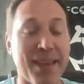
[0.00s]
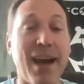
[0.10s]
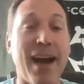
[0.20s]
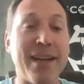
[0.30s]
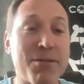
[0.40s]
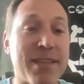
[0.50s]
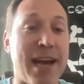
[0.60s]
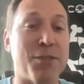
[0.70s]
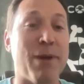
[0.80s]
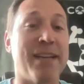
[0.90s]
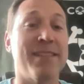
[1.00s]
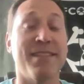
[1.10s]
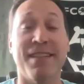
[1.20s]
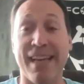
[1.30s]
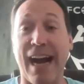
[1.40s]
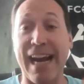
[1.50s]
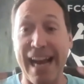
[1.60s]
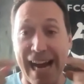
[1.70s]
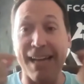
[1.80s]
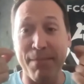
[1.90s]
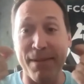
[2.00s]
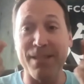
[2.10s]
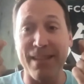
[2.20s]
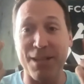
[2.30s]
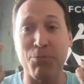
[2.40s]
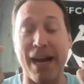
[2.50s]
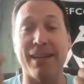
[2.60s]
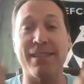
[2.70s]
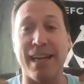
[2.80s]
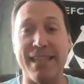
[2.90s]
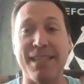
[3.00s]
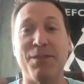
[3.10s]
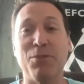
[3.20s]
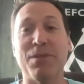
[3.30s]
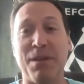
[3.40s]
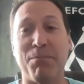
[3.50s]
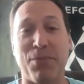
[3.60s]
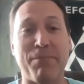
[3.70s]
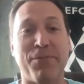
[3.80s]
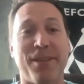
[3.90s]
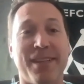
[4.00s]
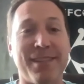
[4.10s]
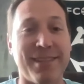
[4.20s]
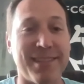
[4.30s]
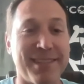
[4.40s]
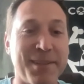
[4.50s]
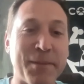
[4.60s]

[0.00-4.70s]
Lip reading: Yeah, I know stash wax is a thing. I had mustache wax. I did do some prep for this.